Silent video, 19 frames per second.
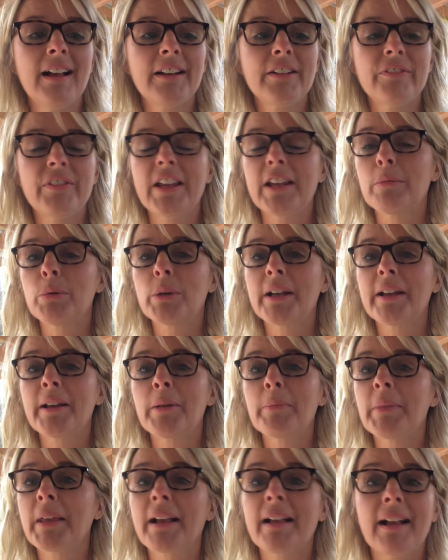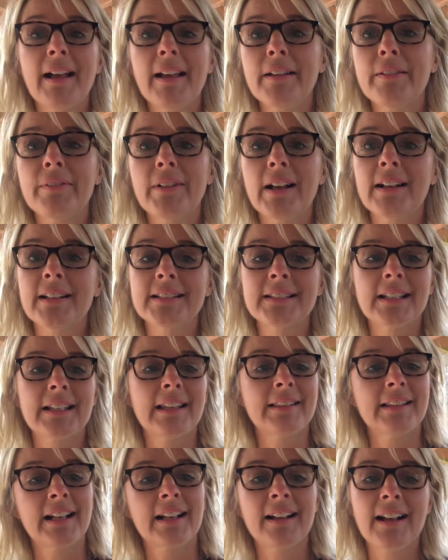of Abraham, the God of Isaac,
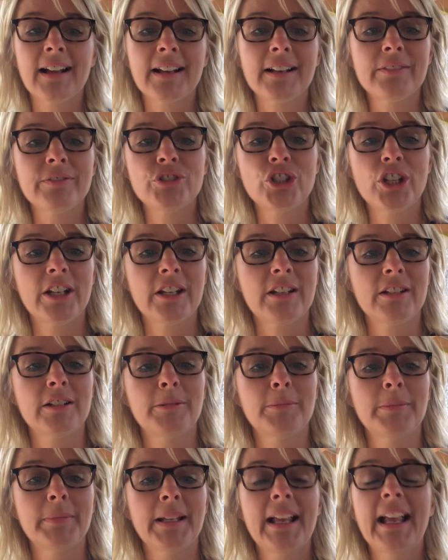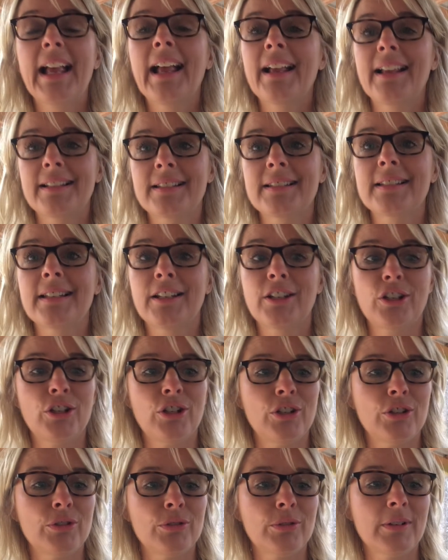and the God of Jacob has sent
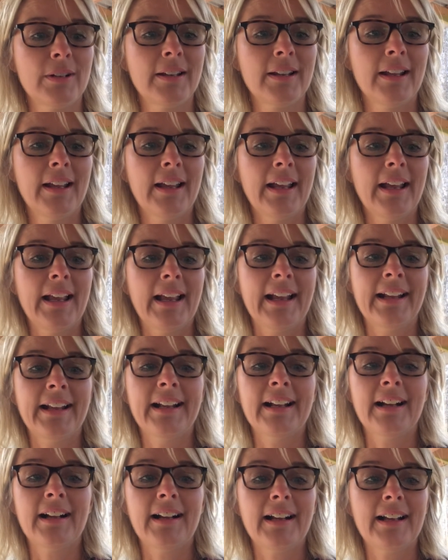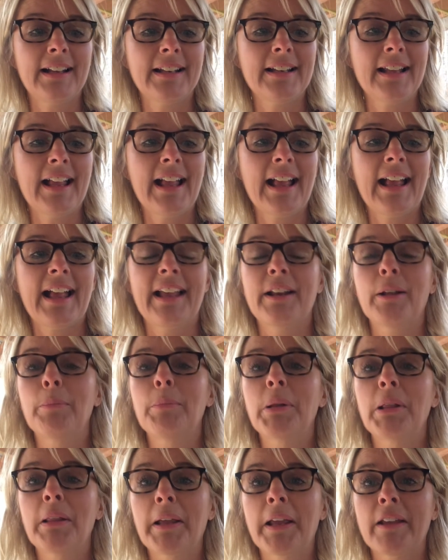you. And God had a
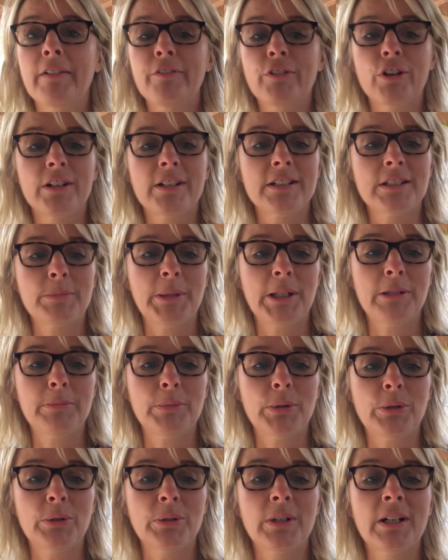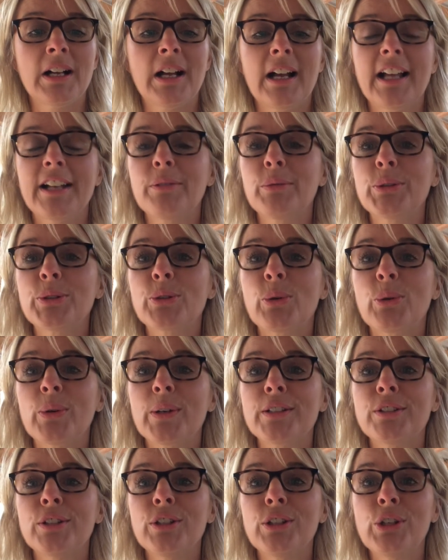plan for his people. God was
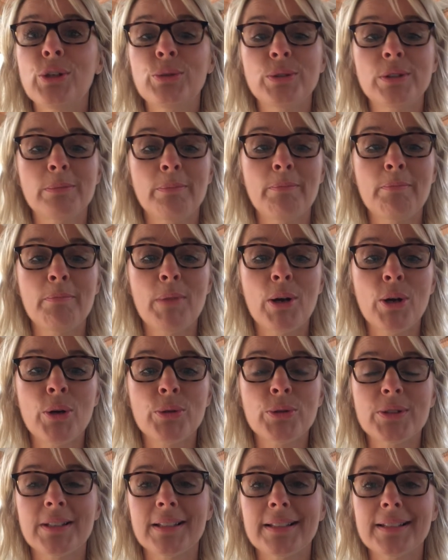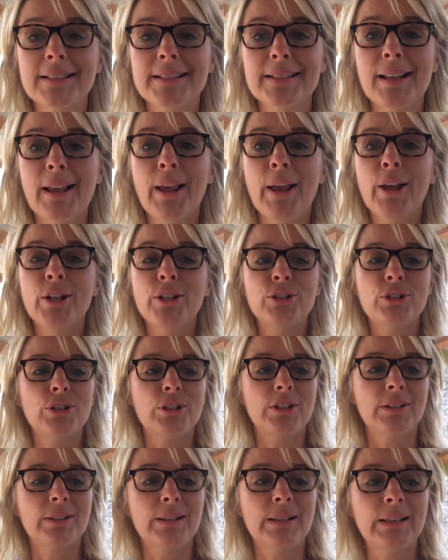going to use Moses
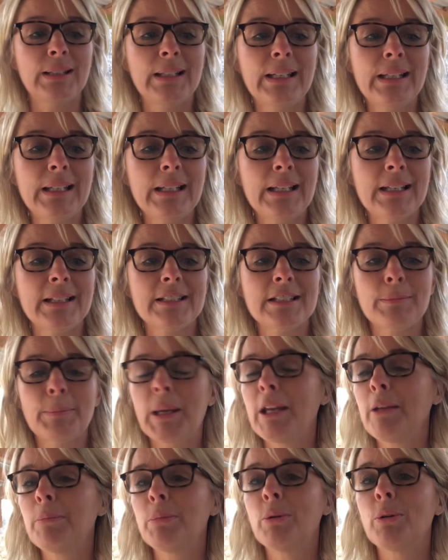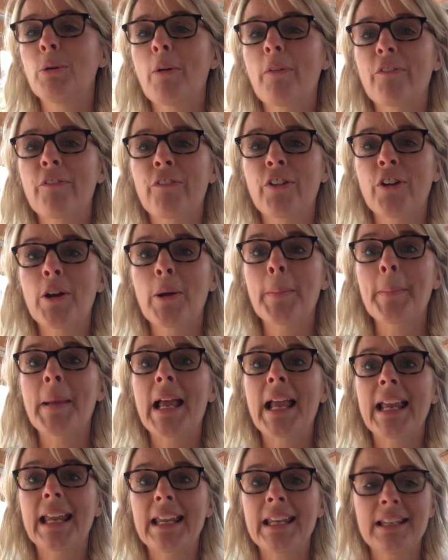to lead his people from
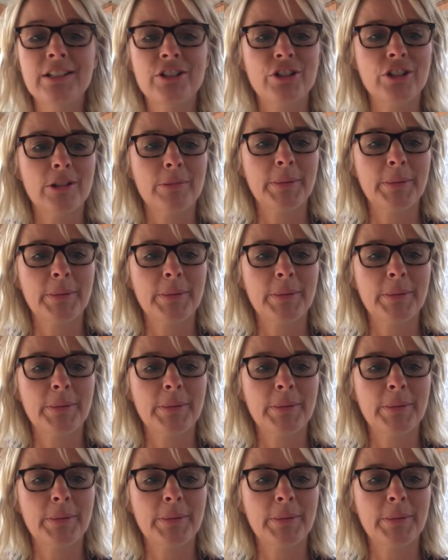Egypt